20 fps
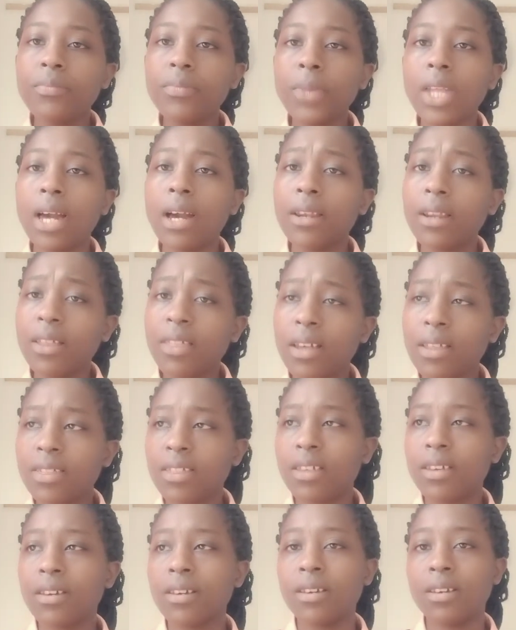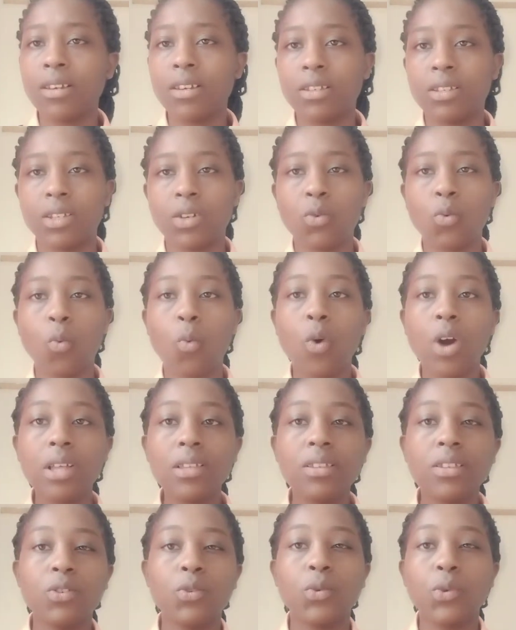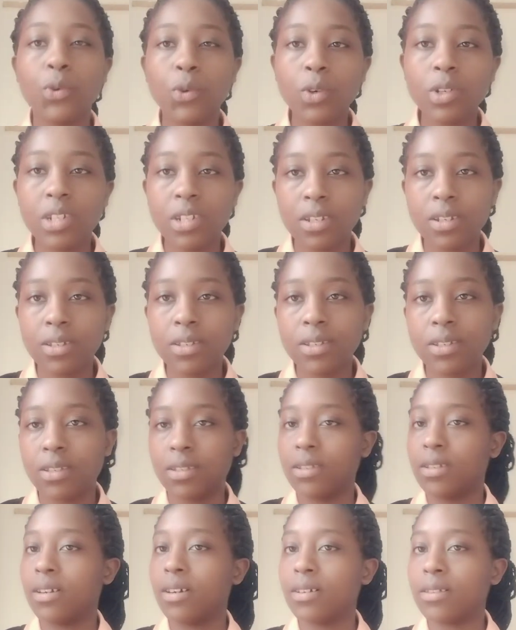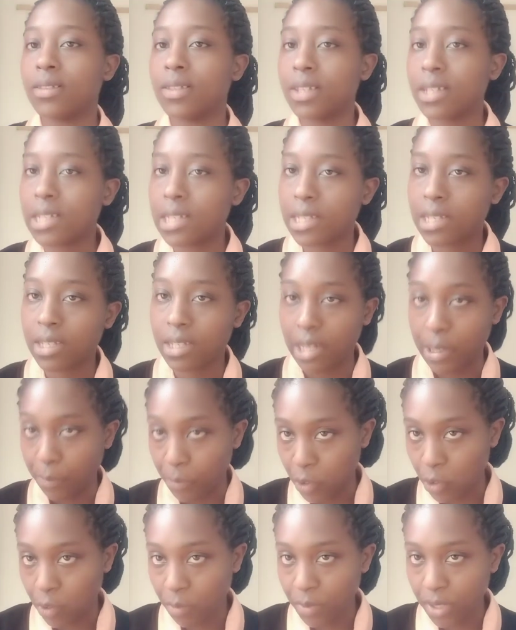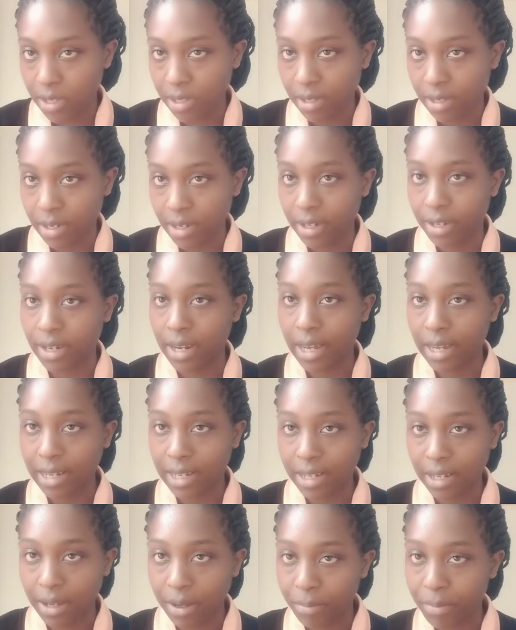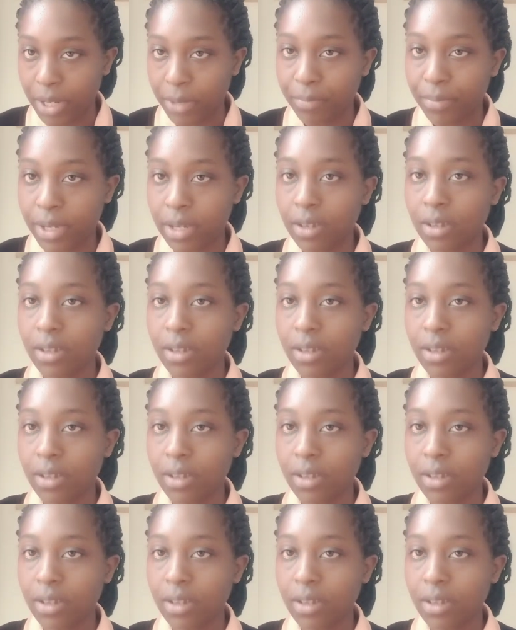another thing is, once you notice these symptoms in a baby,